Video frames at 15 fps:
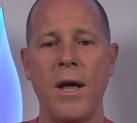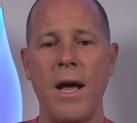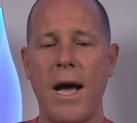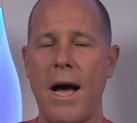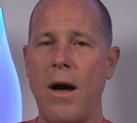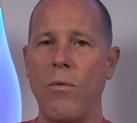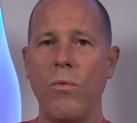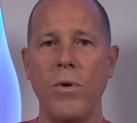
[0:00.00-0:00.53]

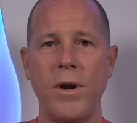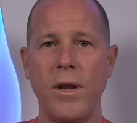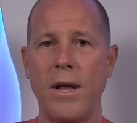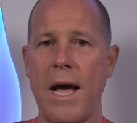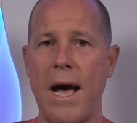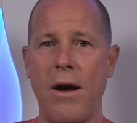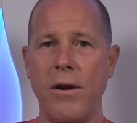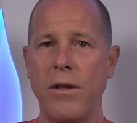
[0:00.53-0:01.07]
How, what,
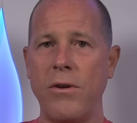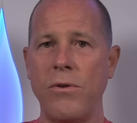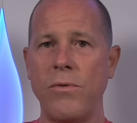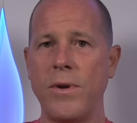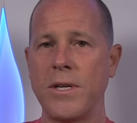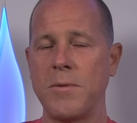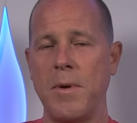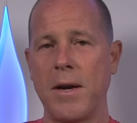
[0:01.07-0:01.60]
how do you
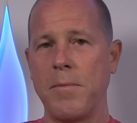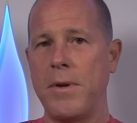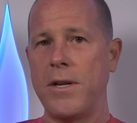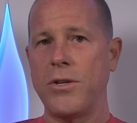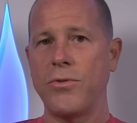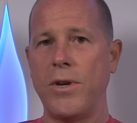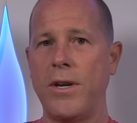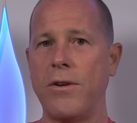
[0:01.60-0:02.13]
expect me to
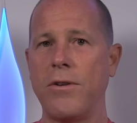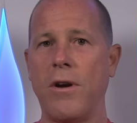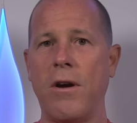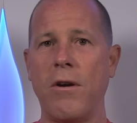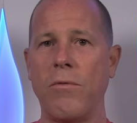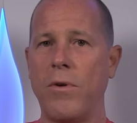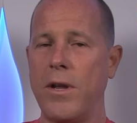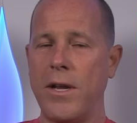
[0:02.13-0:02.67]
treat your
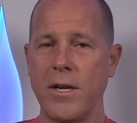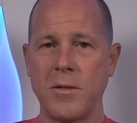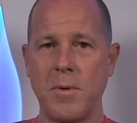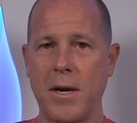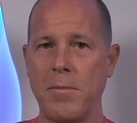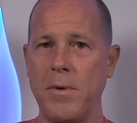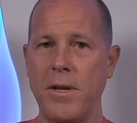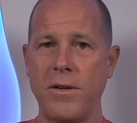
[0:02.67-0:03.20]
daughter? What do you
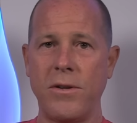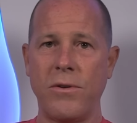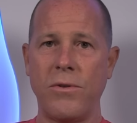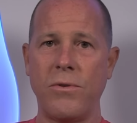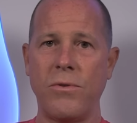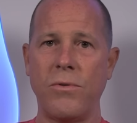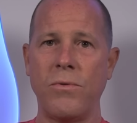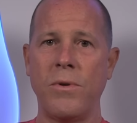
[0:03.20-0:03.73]
expect me to
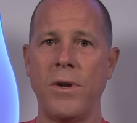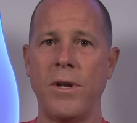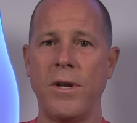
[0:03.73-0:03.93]
do?